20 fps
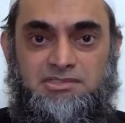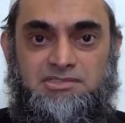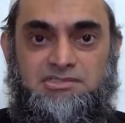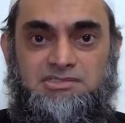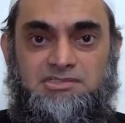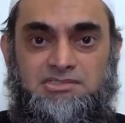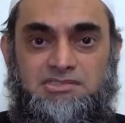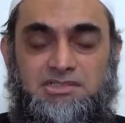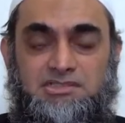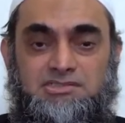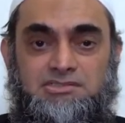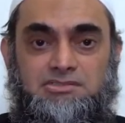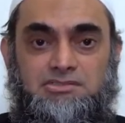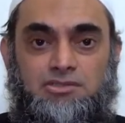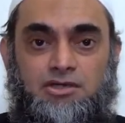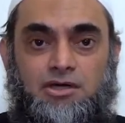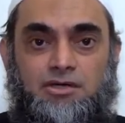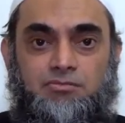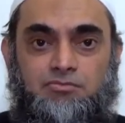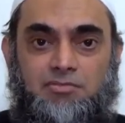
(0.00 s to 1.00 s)
This does
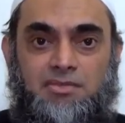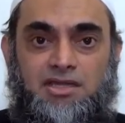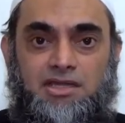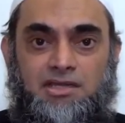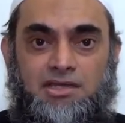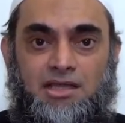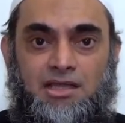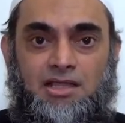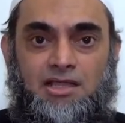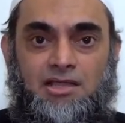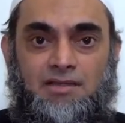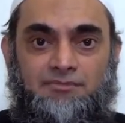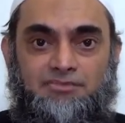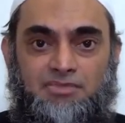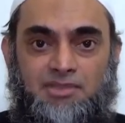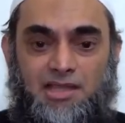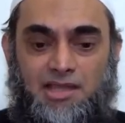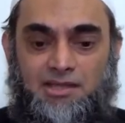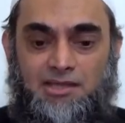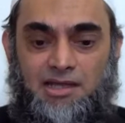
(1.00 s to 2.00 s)
not mean
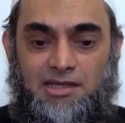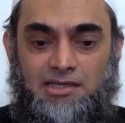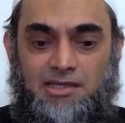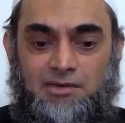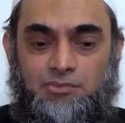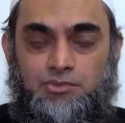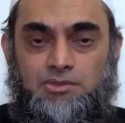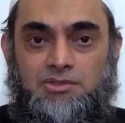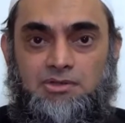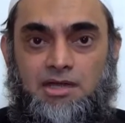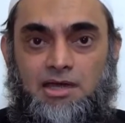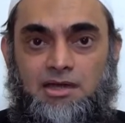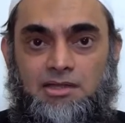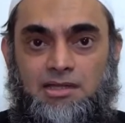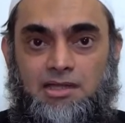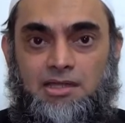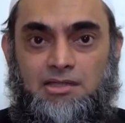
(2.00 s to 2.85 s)
like Allah would uh,